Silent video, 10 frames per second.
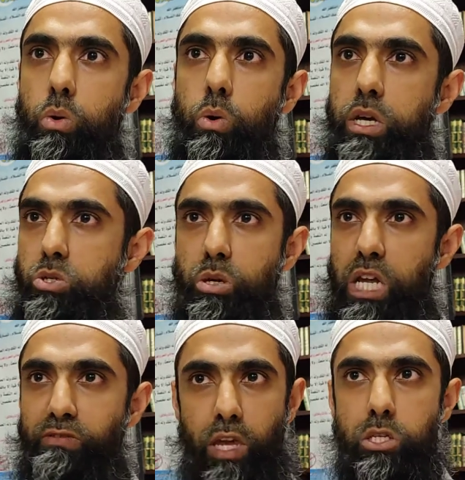Or he's not
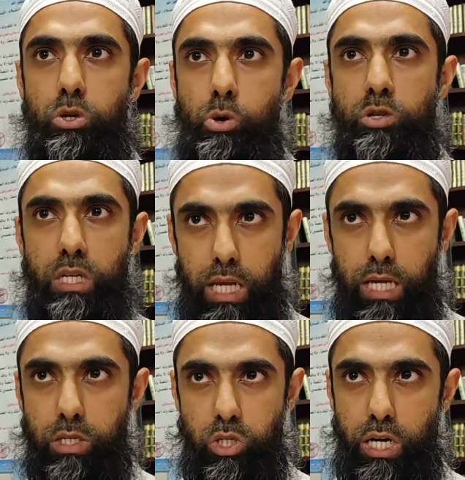having intercourse and he
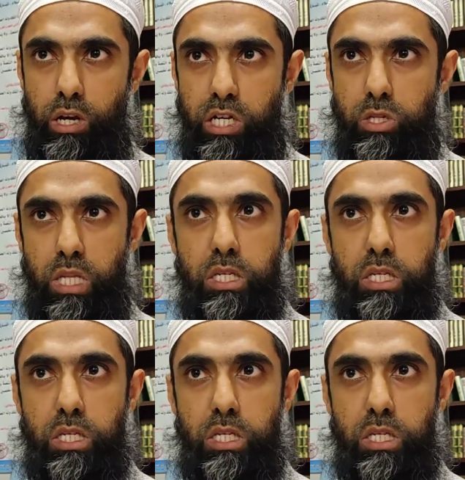has ejaculation.